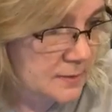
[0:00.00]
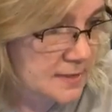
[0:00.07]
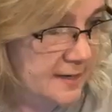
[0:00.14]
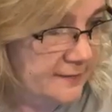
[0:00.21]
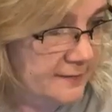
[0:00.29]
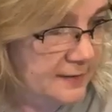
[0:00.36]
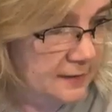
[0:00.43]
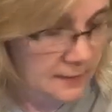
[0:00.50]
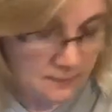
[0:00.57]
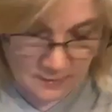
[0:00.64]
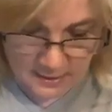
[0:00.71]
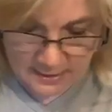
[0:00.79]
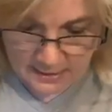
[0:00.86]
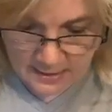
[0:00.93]
most
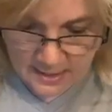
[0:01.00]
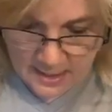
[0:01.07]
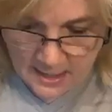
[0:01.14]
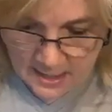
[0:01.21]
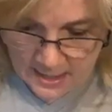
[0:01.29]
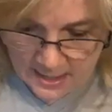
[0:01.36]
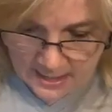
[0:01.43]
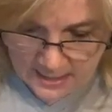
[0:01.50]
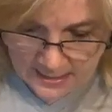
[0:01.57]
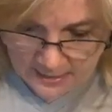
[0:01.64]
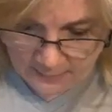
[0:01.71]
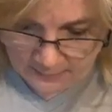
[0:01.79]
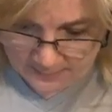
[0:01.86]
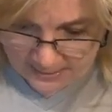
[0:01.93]
definitely right. And
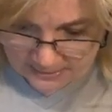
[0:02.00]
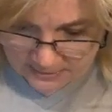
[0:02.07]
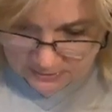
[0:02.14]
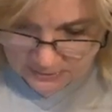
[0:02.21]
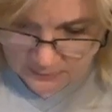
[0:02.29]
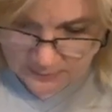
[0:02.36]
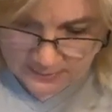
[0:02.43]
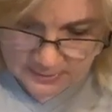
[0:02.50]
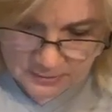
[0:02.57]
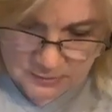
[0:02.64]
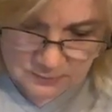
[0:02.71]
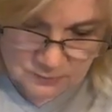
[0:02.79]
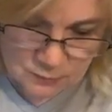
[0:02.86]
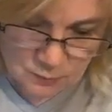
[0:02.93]
now I'm actually going
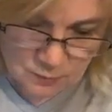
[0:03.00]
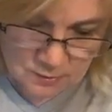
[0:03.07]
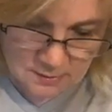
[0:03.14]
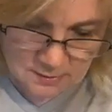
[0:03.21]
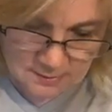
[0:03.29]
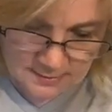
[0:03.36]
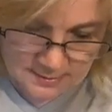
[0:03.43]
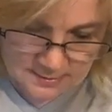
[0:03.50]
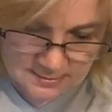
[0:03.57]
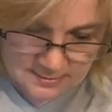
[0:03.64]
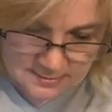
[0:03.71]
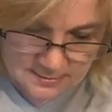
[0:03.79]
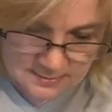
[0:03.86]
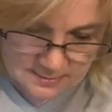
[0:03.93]
to twirl
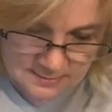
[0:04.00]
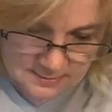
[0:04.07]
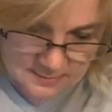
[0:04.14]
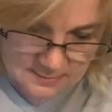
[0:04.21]
this.